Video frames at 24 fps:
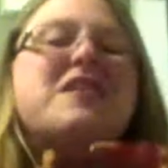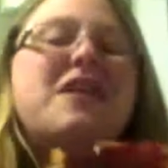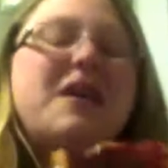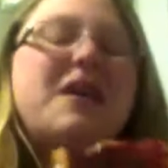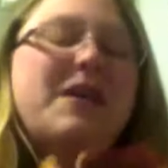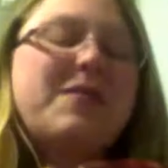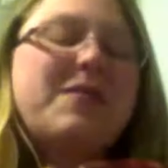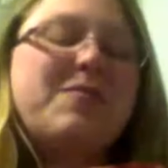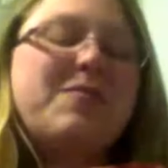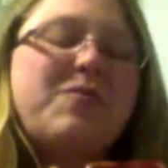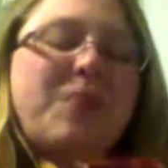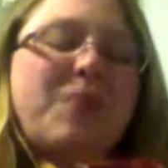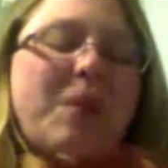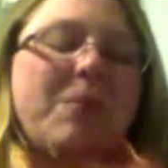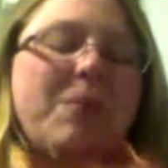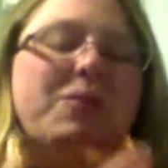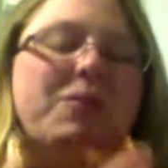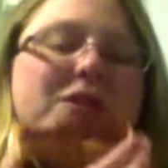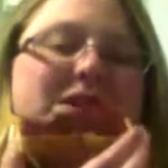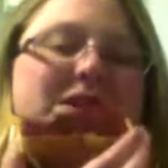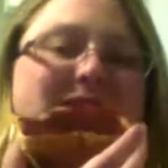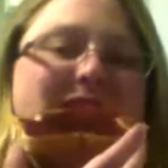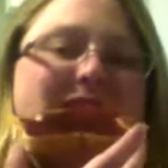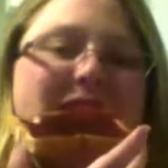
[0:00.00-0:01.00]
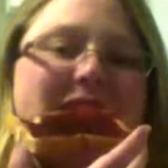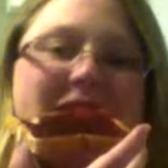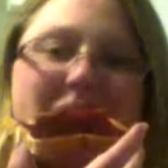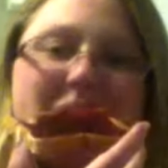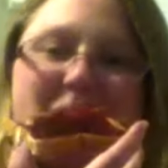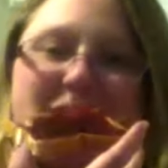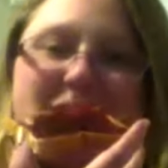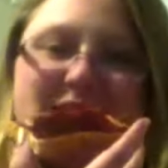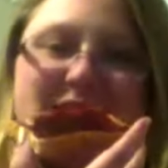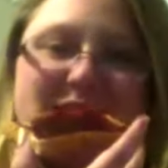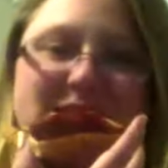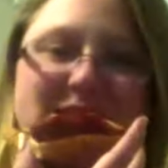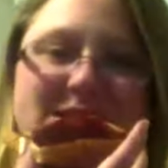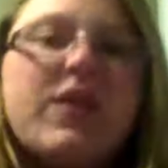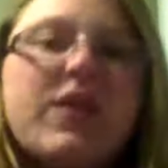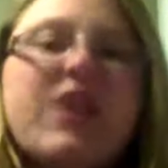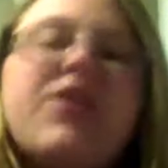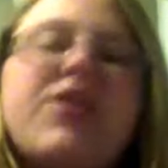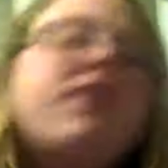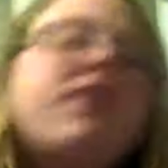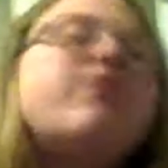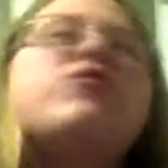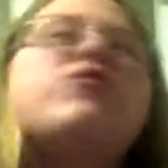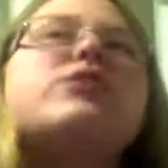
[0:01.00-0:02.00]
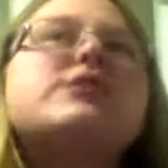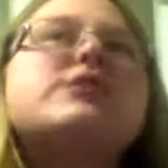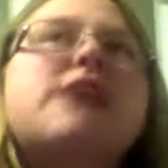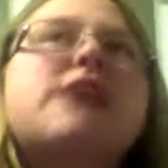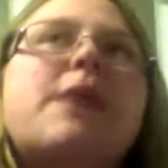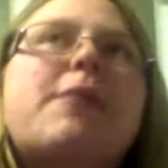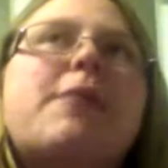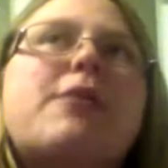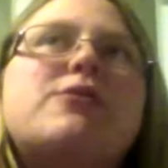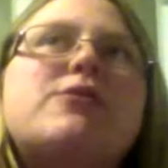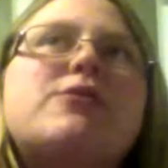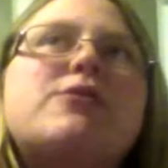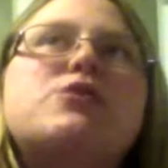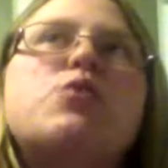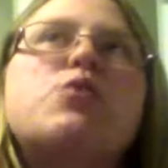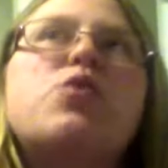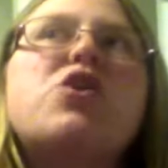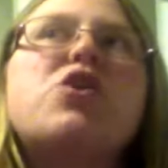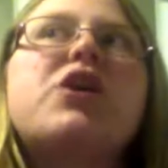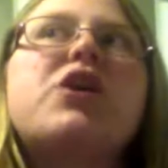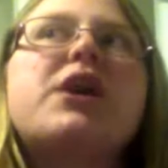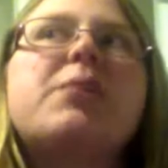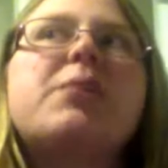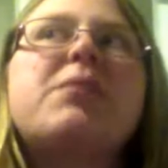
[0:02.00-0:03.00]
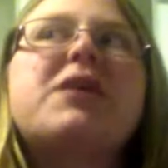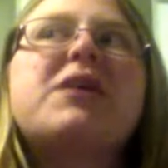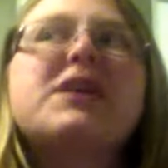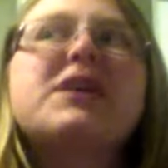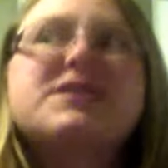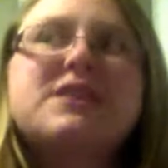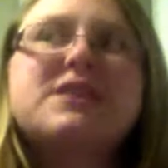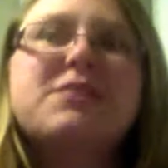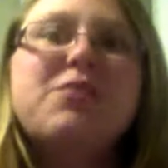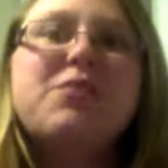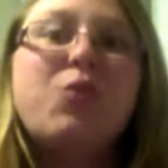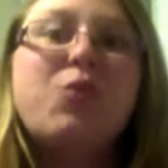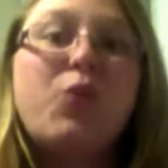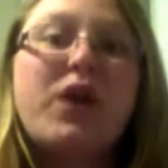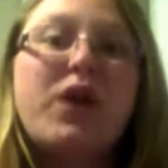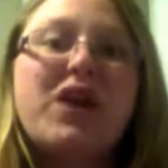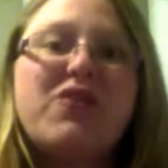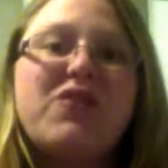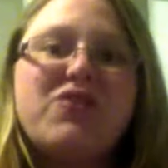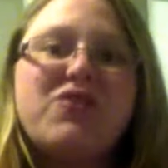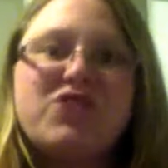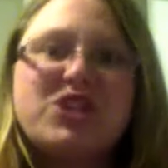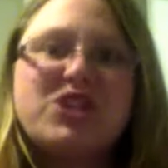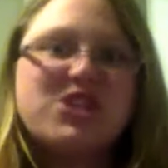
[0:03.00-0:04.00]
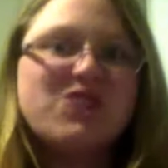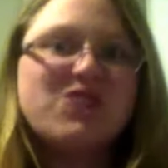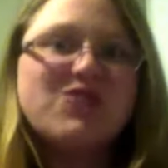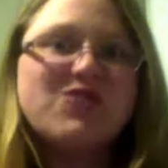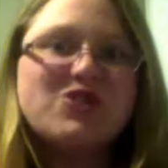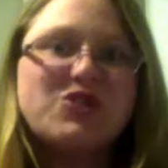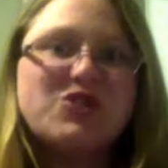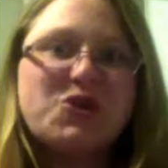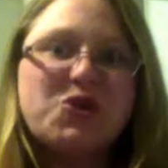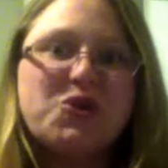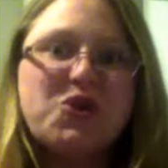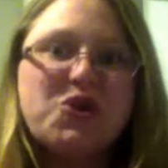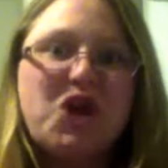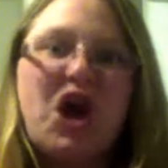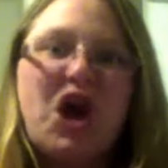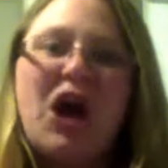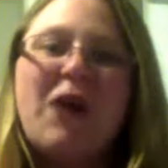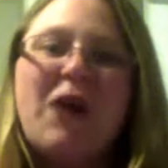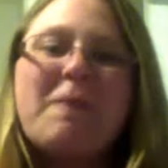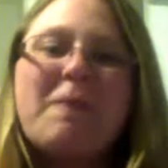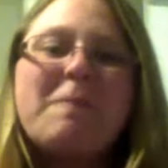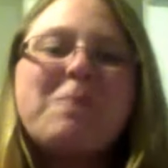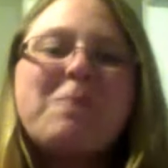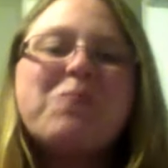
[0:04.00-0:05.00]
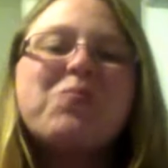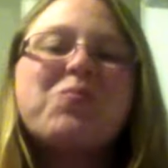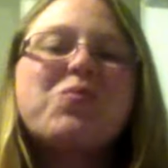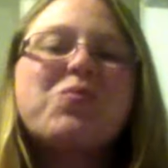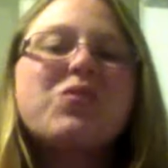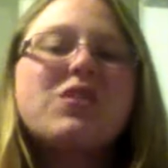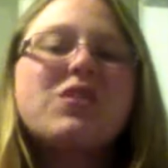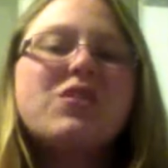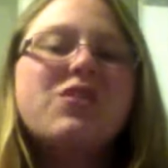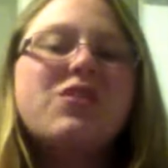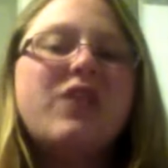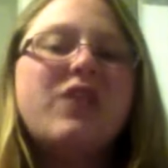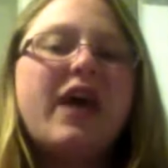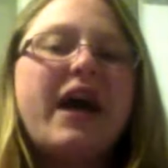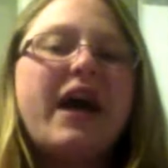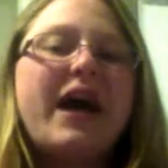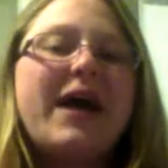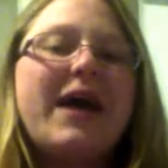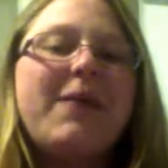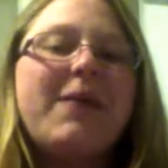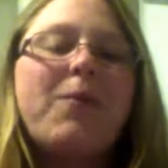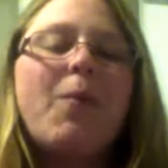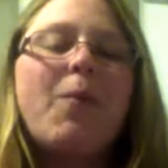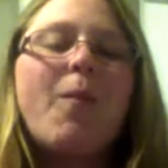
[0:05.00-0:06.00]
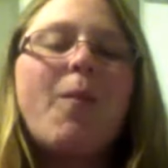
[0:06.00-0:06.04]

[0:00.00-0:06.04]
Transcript: I'm I'm really excited about this. I think for a time I was worried because I've been waiting for this for so long that